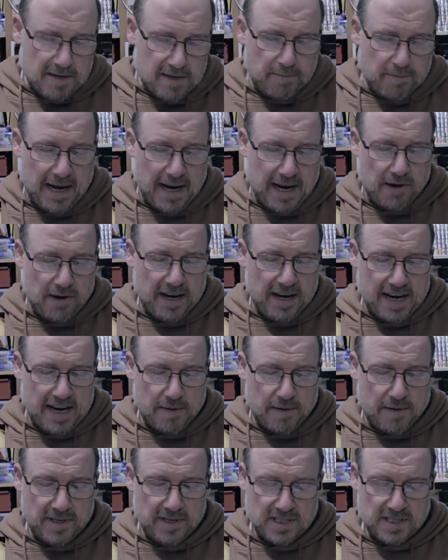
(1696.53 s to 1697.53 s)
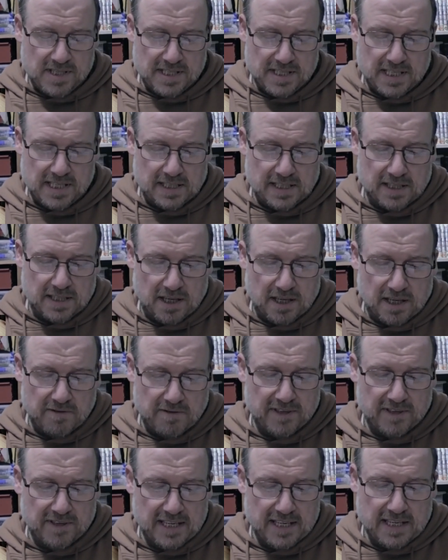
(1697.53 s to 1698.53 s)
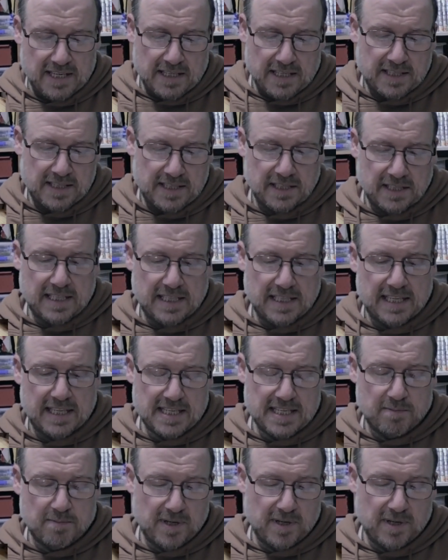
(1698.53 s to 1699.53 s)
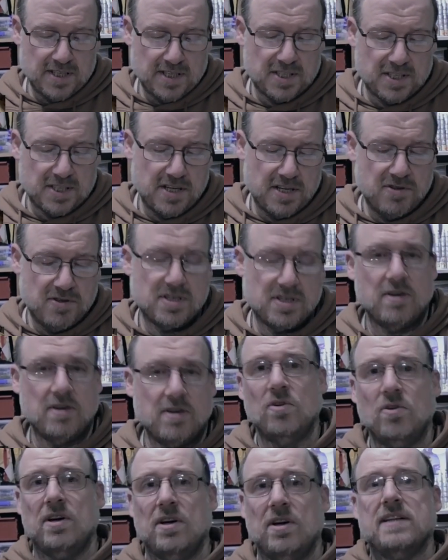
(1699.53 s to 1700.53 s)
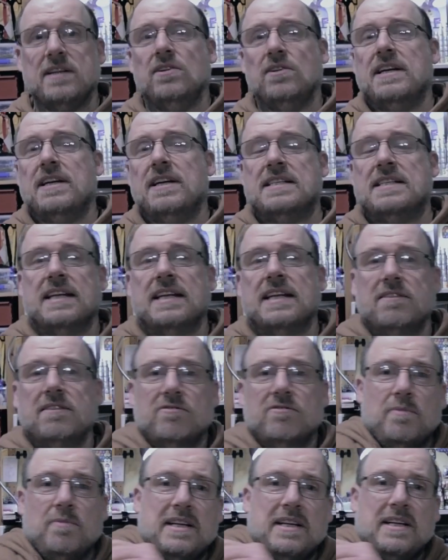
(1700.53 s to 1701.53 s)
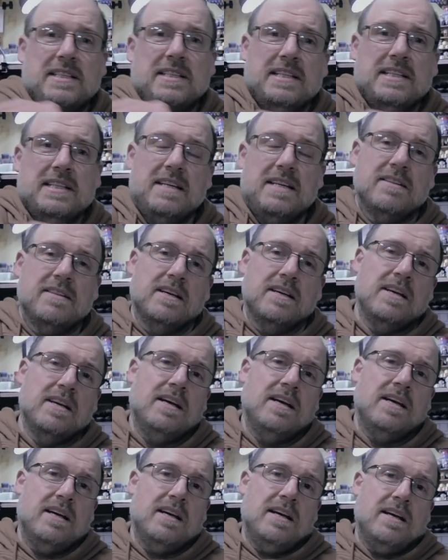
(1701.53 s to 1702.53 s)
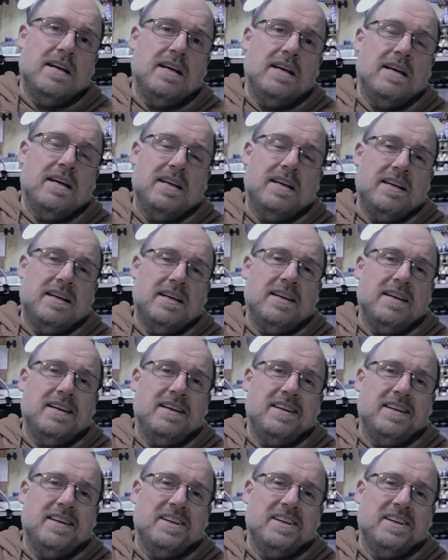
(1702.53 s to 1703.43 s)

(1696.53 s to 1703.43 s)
power hammer to Duncan, hopefully. Duncan gets a plus two, so like lightning from underneath, uh, uh,